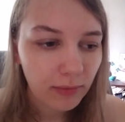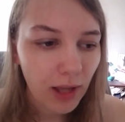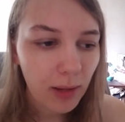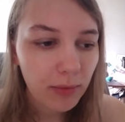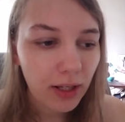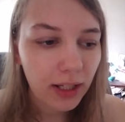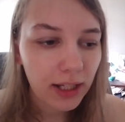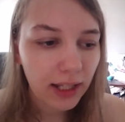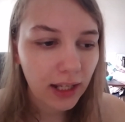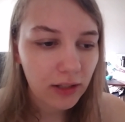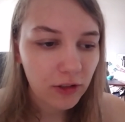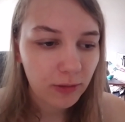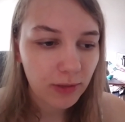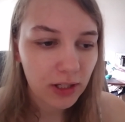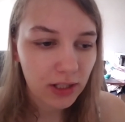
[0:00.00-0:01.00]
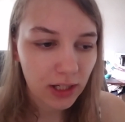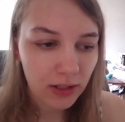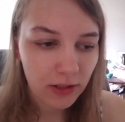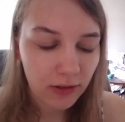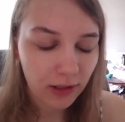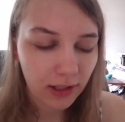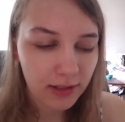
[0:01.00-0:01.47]
I'm not gonna get too much
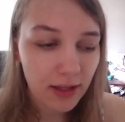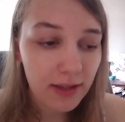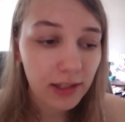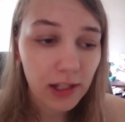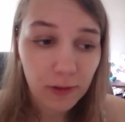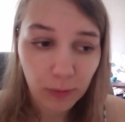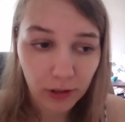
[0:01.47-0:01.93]
into it because it's a lot of